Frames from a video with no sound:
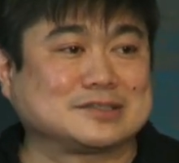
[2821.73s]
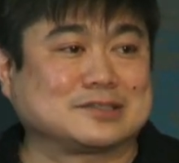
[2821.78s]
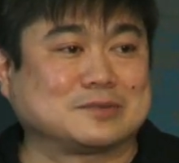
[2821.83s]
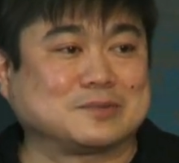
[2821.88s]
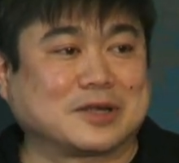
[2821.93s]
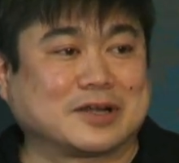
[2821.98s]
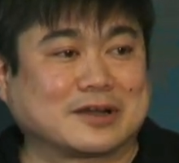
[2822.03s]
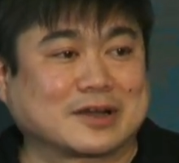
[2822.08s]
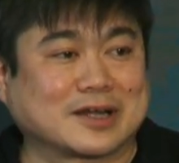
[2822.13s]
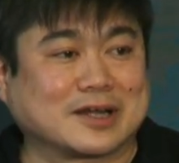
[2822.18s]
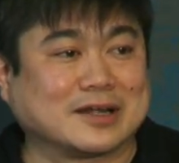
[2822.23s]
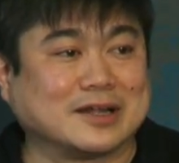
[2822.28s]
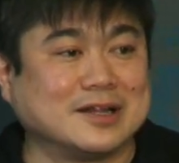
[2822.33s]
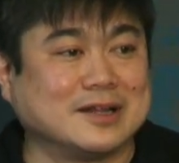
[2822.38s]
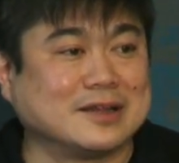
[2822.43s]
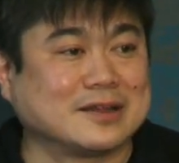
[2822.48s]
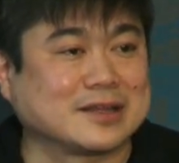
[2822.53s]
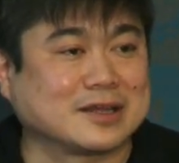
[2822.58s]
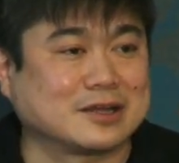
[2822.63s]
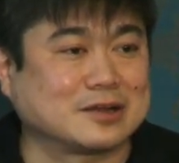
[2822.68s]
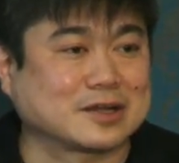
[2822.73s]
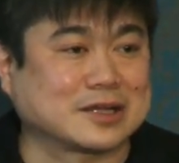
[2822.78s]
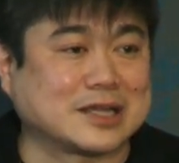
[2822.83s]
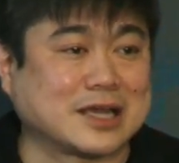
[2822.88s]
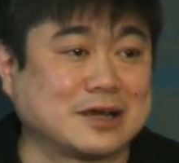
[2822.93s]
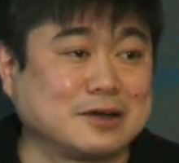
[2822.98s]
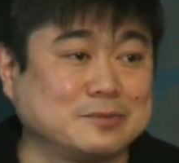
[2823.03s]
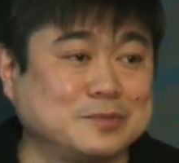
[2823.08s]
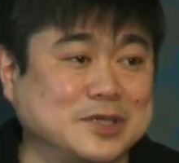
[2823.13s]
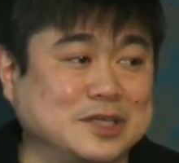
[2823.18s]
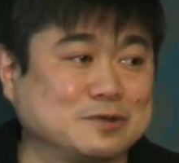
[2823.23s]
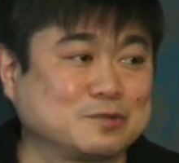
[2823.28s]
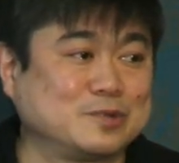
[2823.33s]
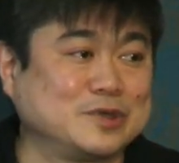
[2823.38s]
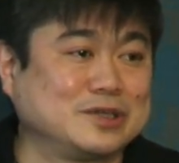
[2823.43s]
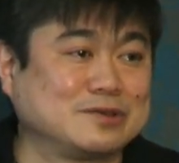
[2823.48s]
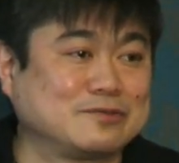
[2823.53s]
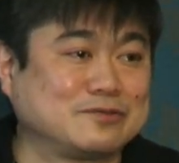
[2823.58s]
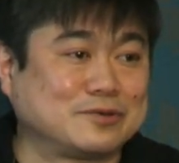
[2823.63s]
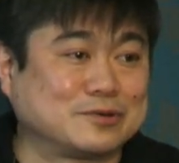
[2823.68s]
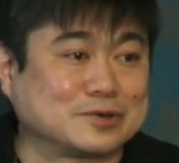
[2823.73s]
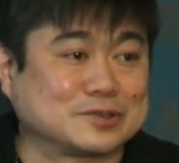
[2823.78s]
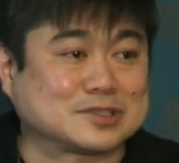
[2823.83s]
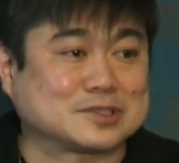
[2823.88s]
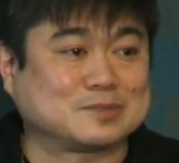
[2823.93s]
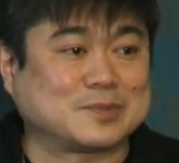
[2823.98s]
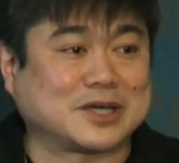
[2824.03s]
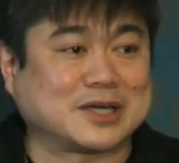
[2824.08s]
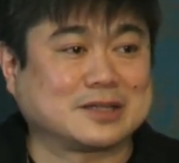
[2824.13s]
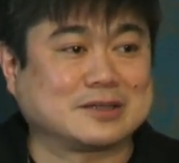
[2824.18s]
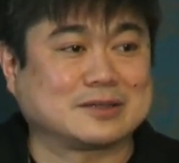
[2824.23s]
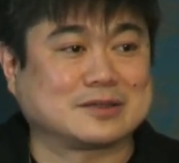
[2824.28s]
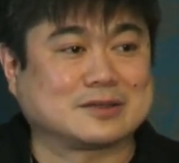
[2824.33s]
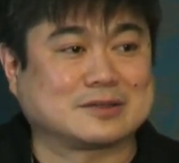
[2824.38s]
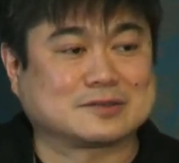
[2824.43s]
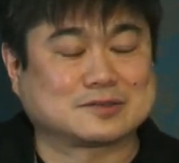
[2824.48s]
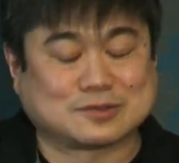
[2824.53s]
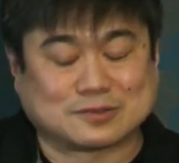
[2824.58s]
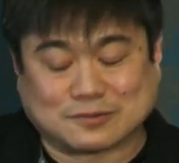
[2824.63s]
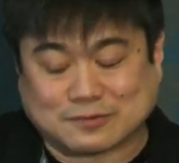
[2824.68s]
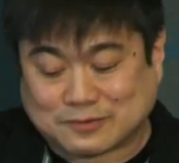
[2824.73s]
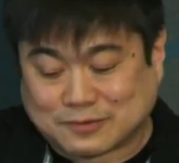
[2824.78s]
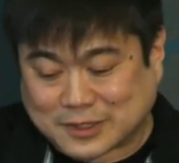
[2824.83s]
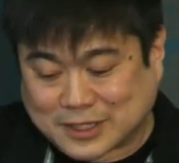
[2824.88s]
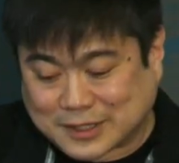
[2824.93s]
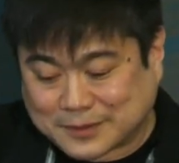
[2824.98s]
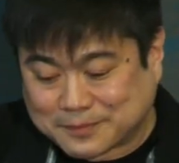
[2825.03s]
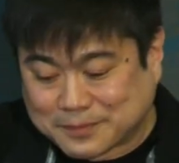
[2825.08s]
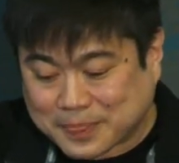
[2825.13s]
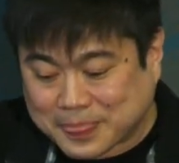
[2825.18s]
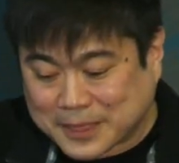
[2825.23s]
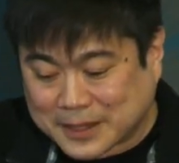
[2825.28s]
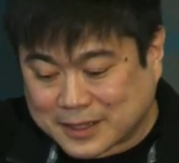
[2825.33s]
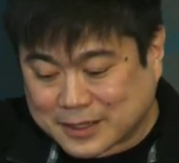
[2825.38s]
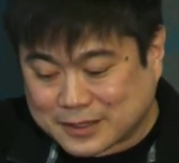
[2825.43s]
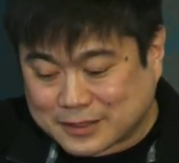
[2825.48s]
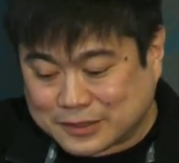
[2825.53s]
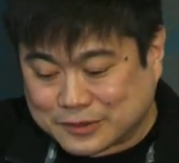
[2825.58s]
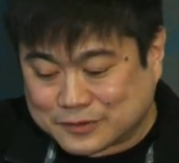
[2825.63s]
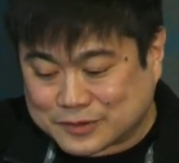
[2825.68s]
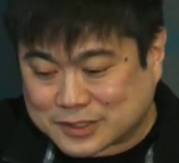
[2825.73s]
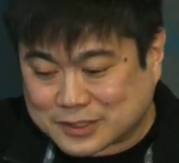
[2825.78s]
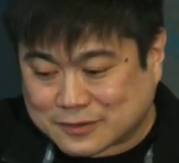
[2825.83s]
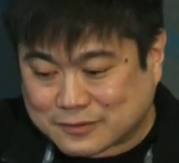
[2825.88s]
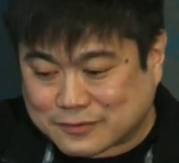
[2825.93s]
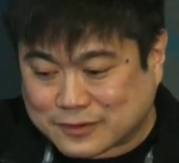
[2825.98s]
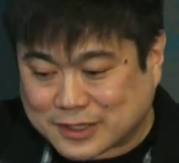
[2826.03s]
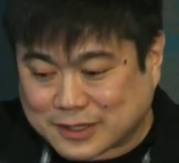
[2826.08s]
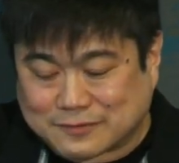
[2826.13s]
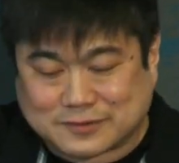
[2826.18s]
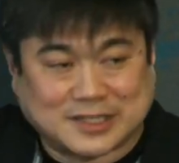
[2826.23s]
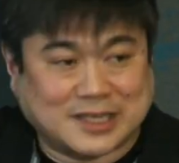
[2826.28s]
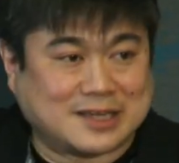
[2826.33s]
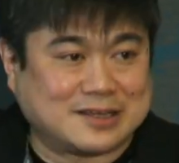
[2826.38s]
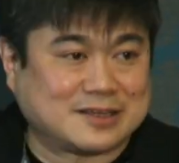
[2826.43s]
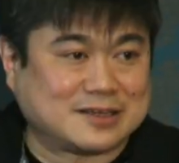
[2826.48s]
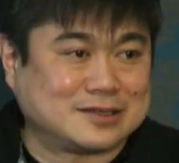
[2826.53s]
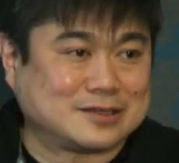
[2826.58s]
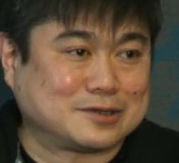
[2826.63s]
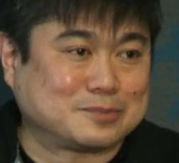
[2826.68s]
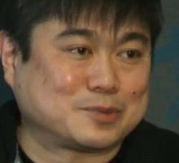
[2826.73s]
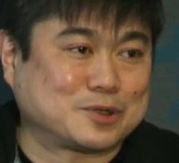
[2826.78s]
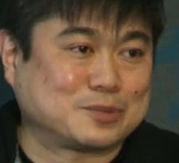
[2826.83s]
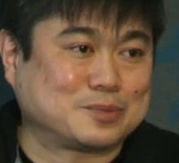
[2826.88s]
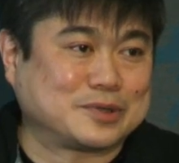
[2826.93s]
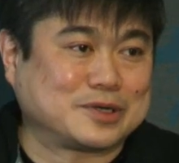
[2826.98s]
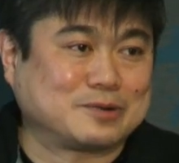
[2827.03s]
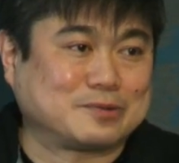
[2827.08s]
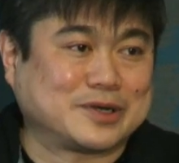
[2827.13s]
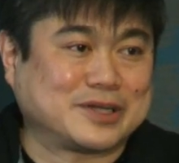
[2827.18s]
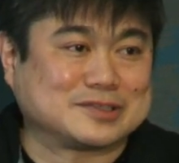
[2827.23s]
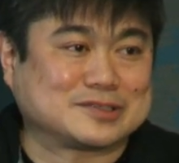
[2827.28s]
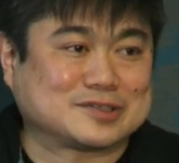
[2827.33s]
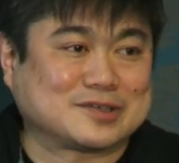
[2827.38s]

in America that are now being reinforced by the sort of um, use of, of data in appropriate ways.